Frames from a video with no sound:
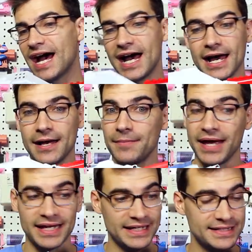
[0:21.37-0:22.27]

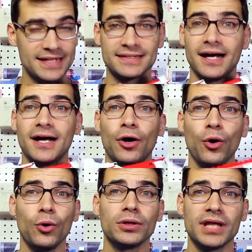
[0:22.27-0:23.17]
and it does a
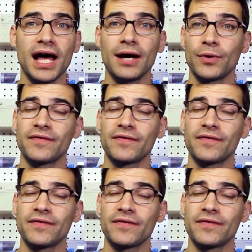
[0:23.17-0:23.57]
whole lot.